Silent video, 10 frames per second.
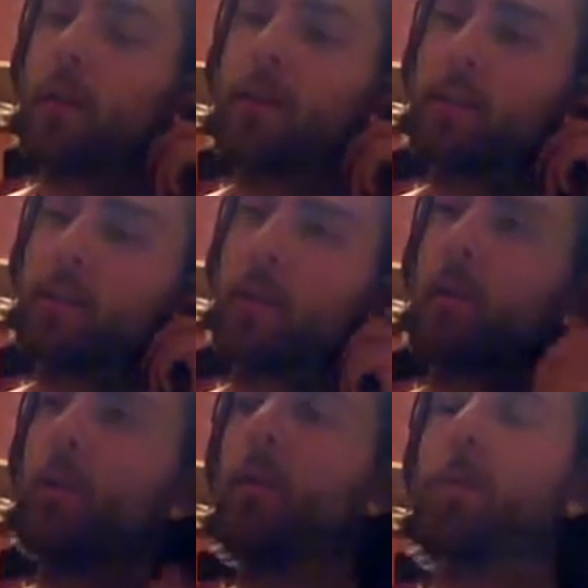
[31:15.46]
And
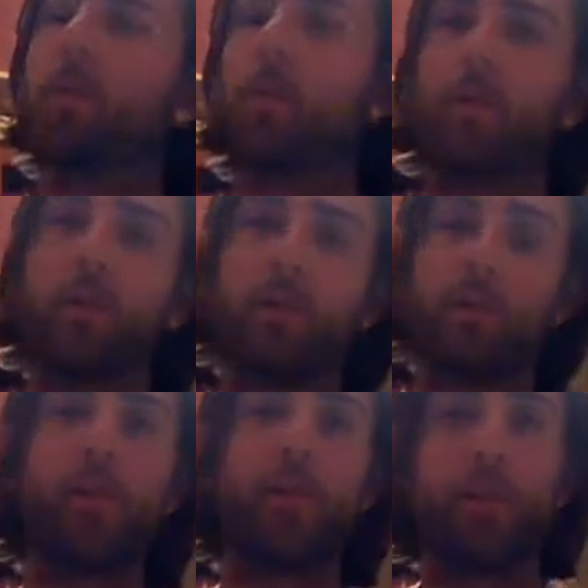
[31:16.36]
so there's three
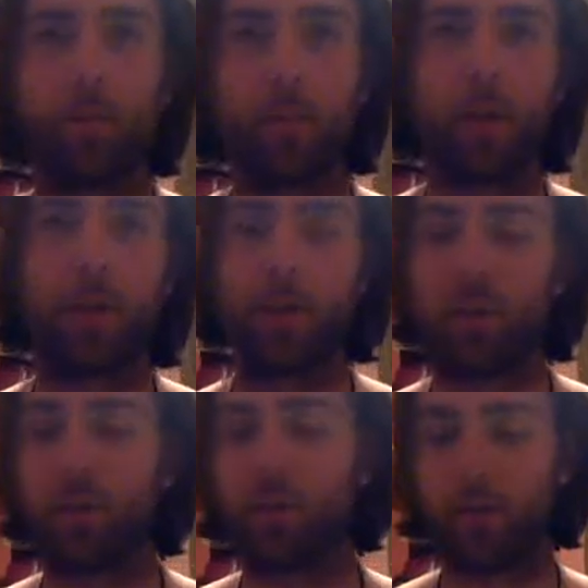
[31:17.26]
ways you can put
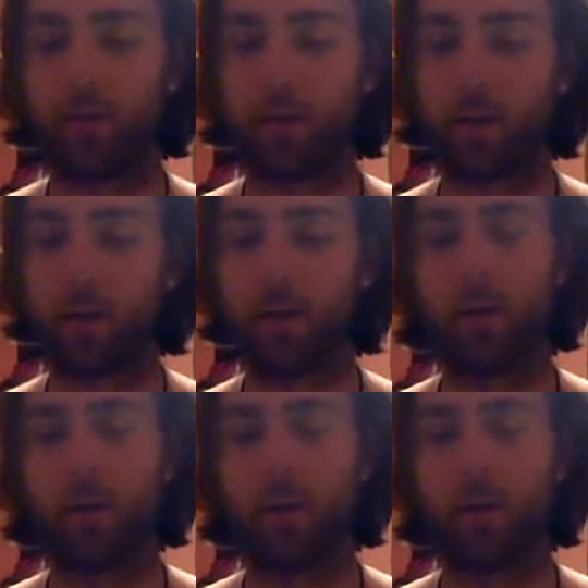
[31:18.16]
energy into it: torque,